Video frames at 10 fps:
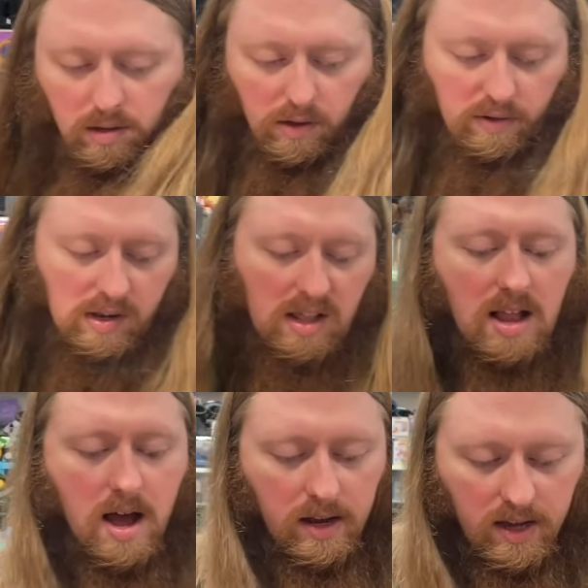So there's a
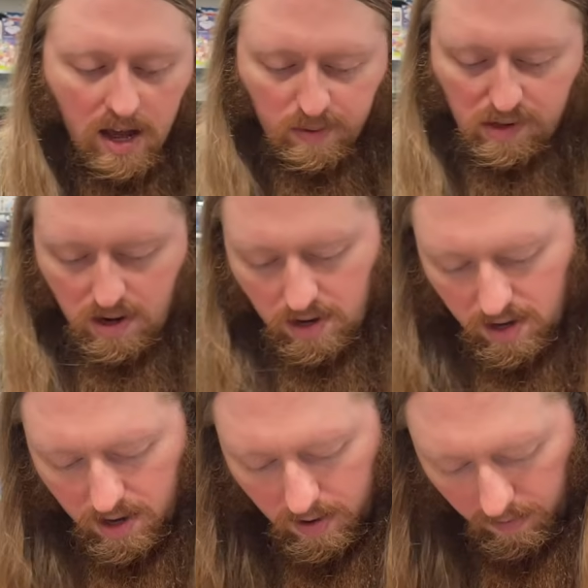lot of games in
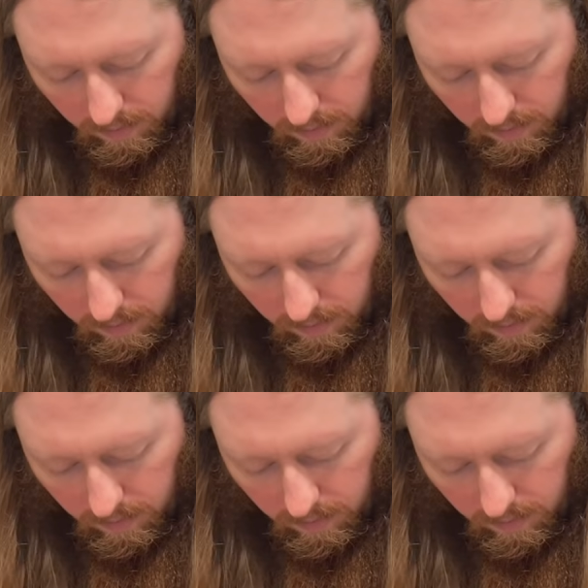here.